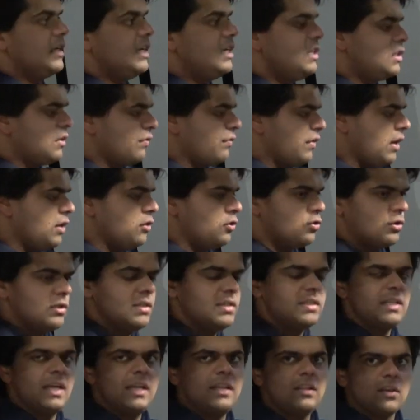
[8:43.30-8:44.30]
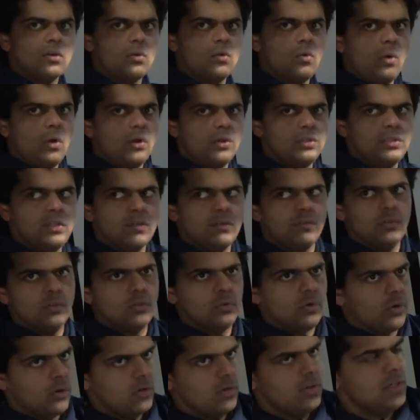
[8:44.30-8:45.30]
ease of entrance, and the quality of the
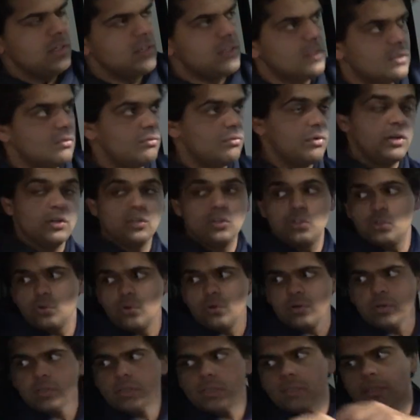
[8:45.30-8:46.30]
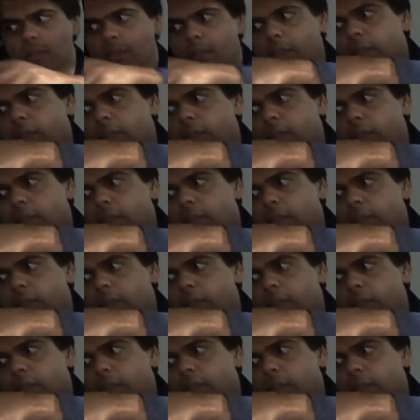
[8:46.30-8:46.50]
door is reassuring.